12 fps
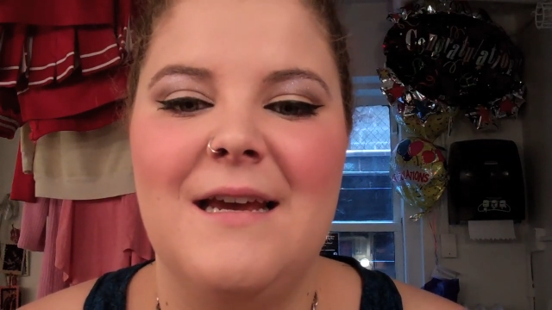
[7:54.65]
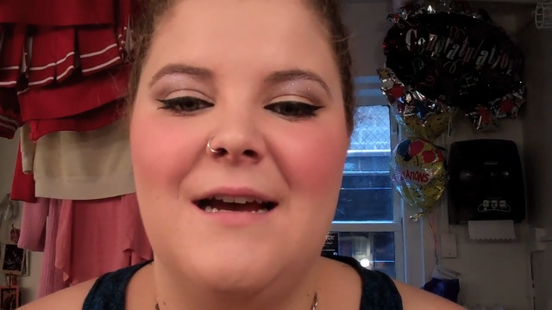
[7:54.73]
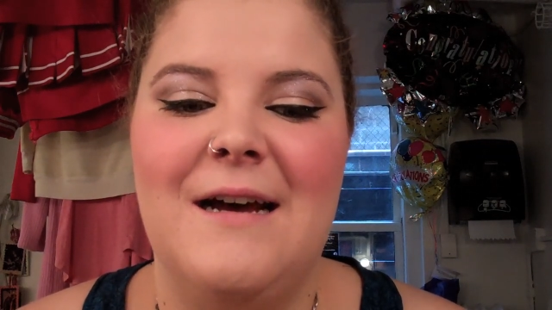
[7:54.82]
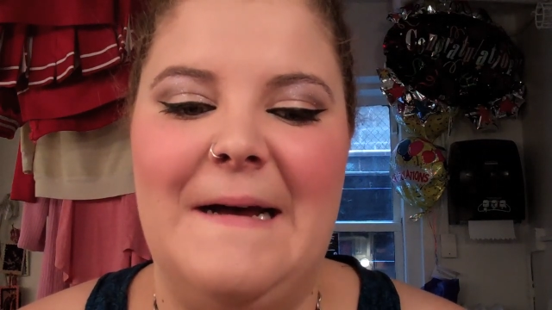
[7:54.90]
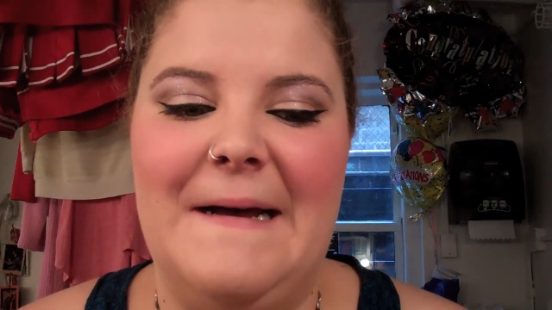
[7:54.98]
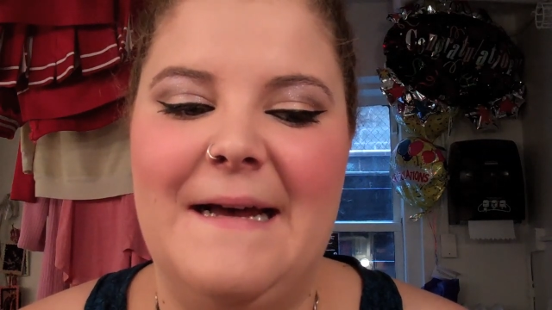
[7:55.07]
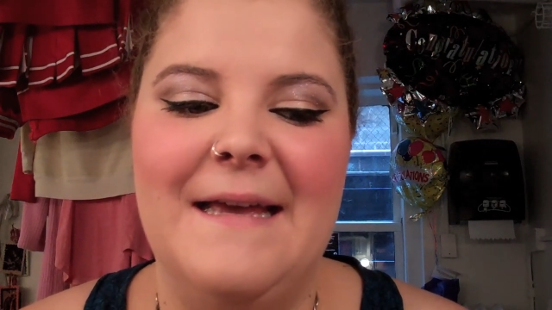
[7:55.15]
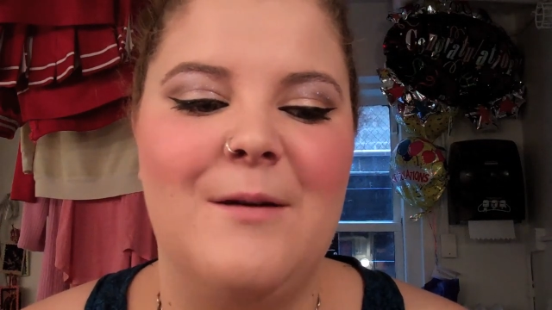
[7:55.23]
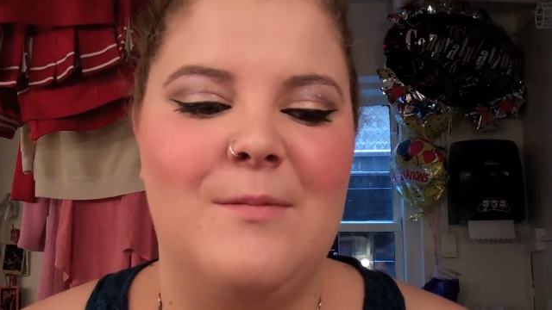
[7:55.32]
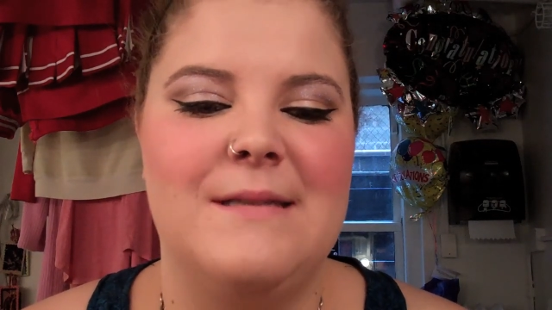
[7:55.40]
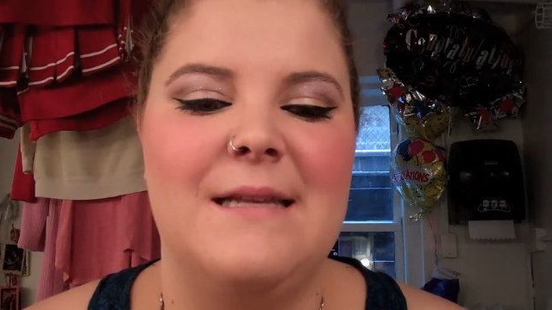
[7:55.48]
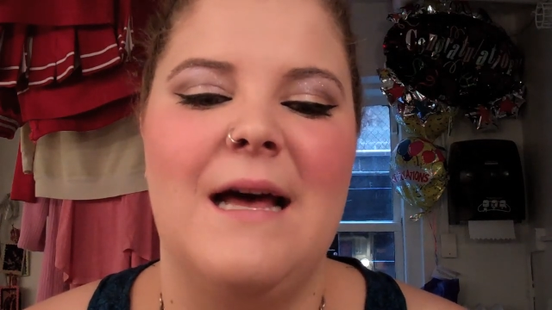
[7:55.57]
Uh,
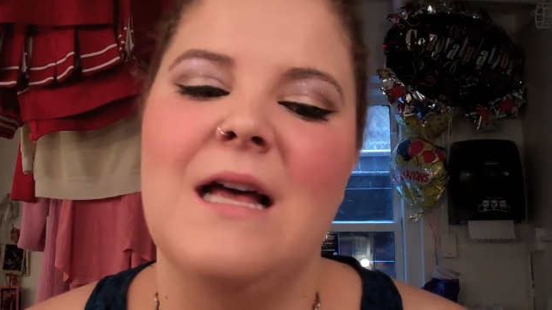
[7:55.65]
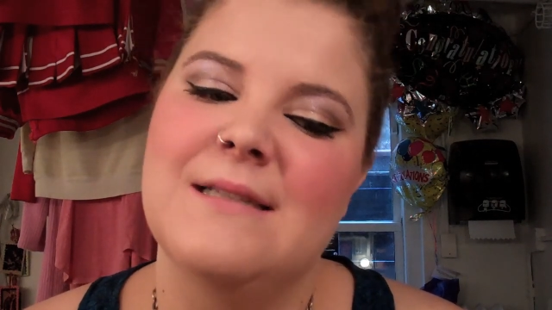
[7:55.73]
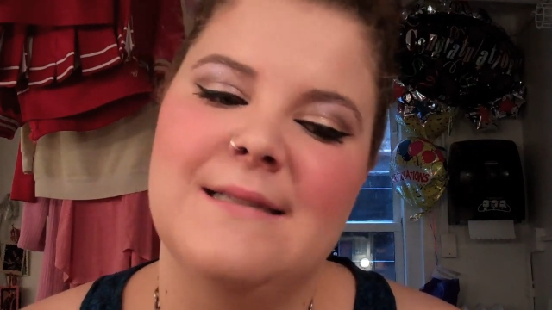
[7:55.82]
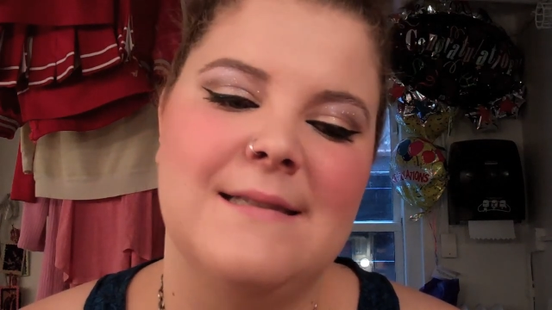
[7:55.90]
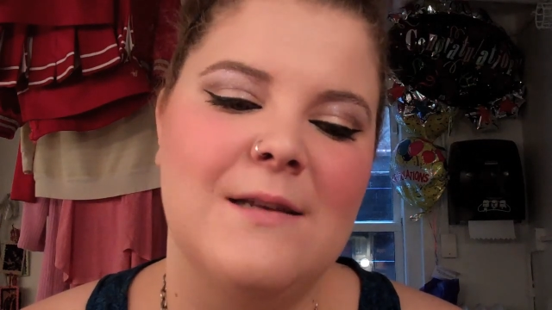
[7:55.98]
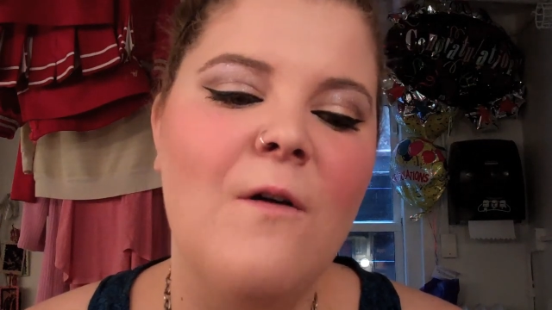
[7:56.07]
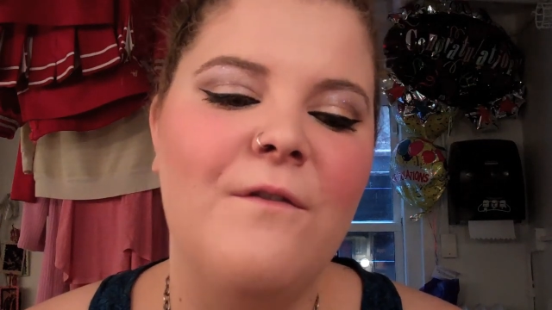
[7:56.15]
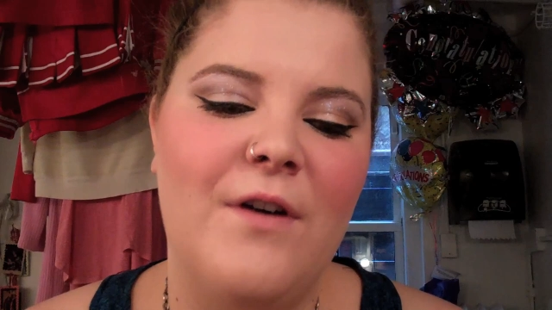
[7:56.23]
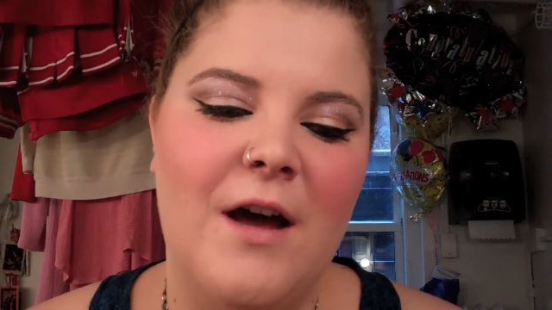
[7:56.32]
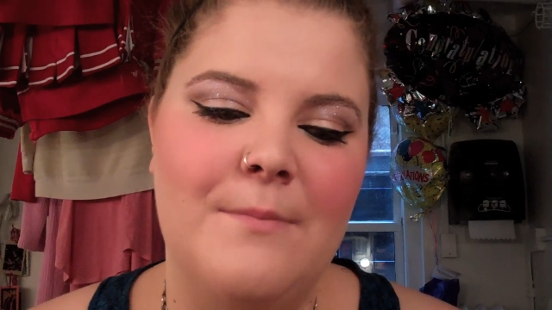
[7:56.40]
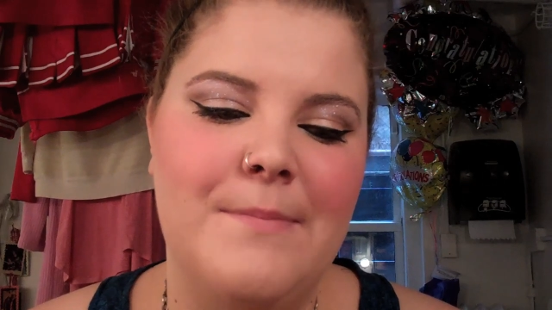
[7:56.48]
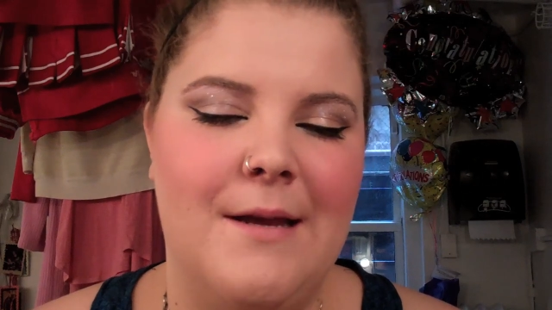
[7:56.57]
it was so
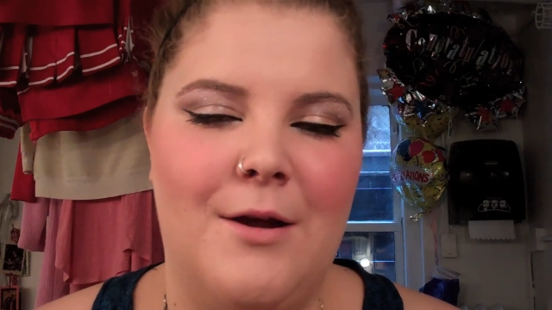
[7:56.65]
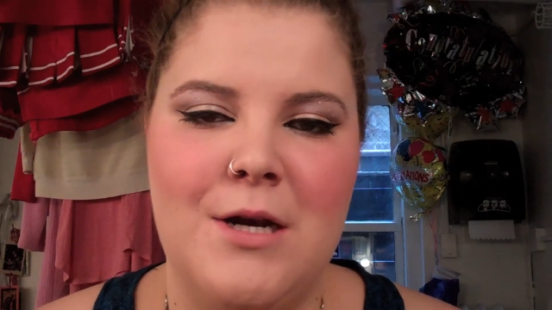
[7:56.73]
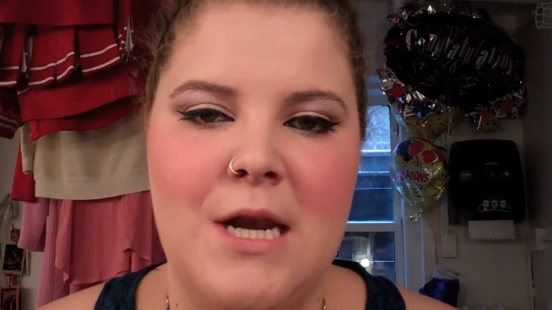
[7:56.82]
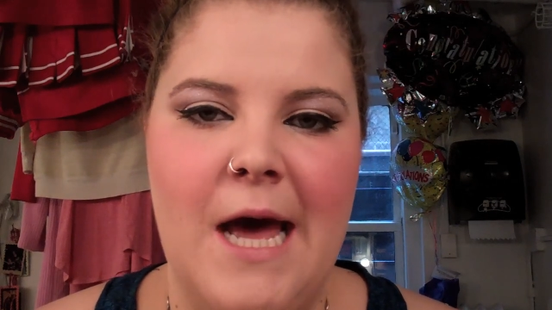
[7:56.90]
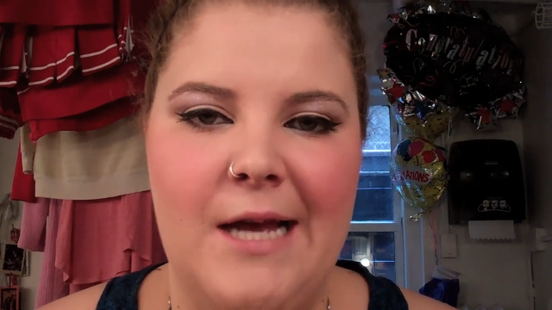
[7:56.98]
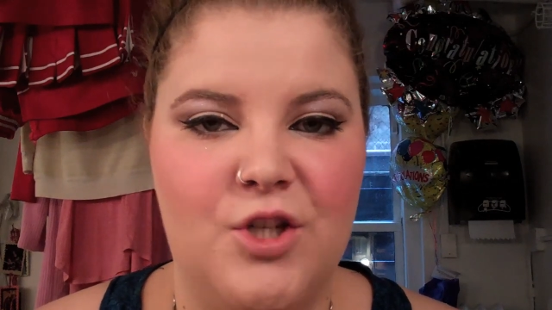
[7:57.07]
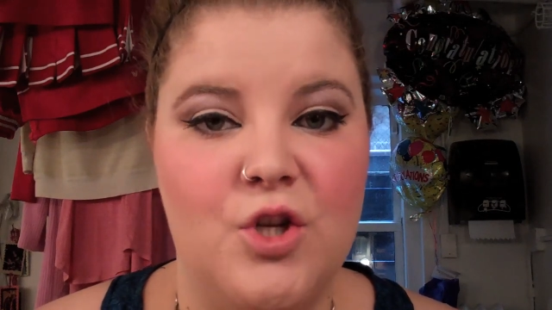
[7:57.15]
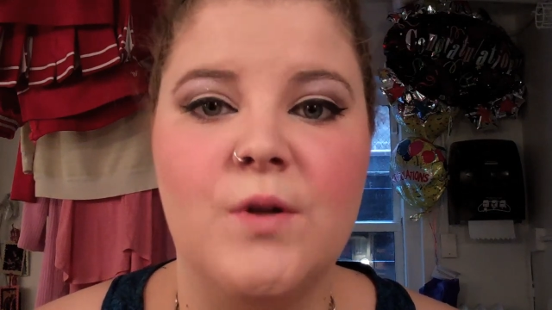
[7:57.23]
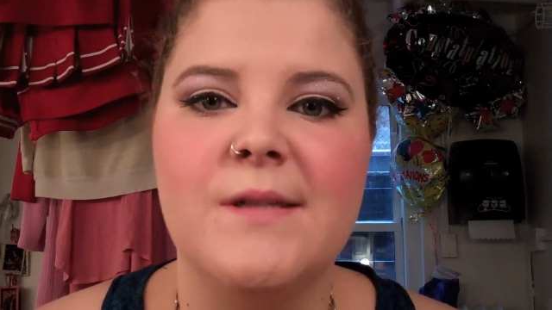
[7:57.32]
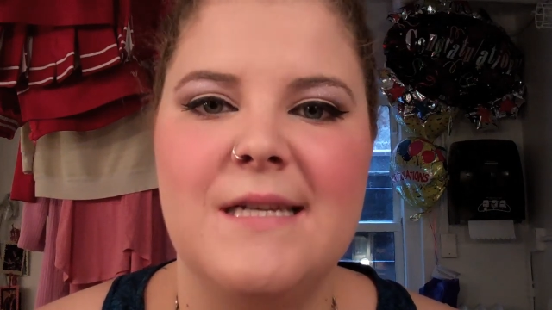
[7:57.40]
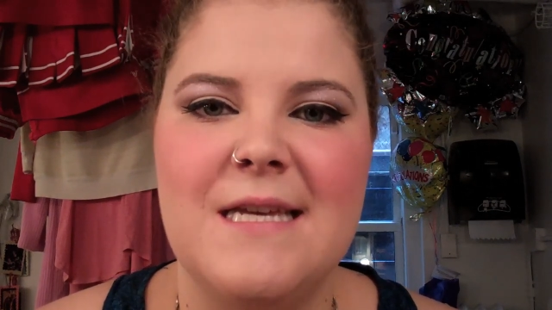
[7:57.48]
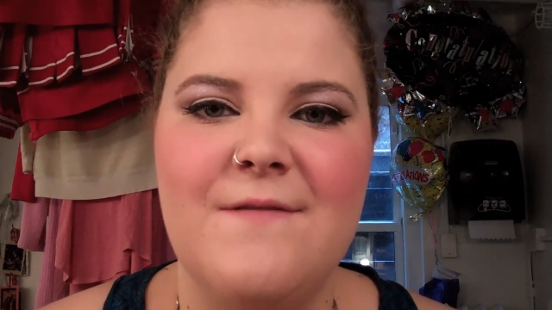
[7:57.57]
fun being on
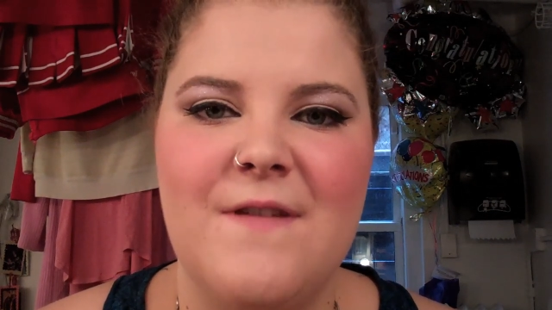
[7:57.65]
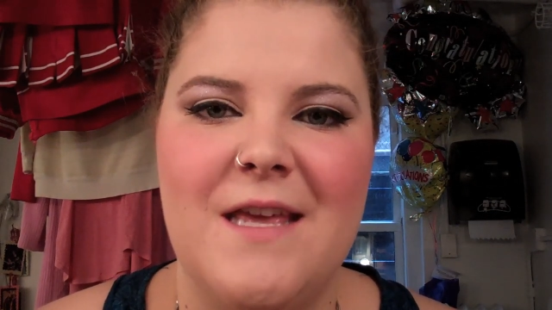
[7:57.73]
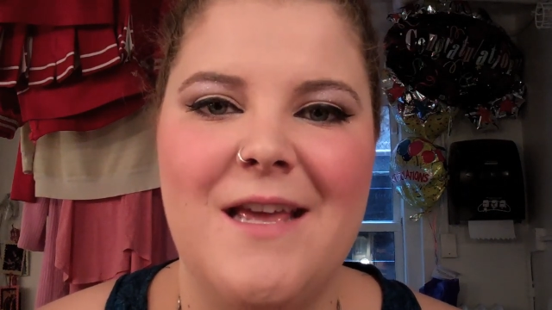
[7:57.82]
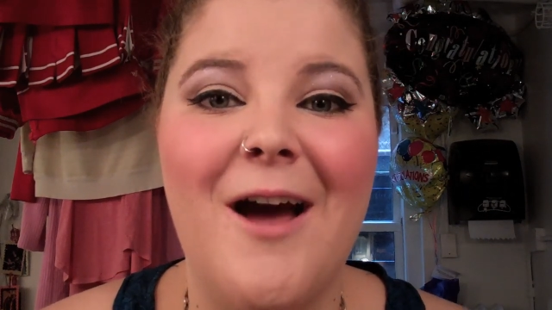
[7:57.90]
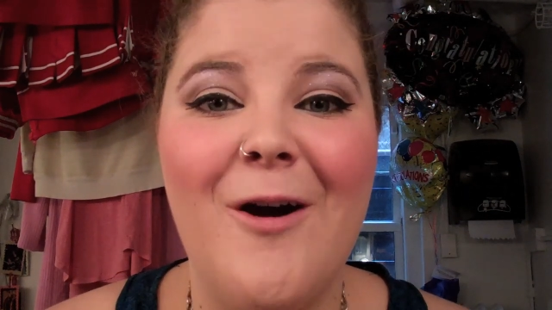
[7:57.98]
national TV.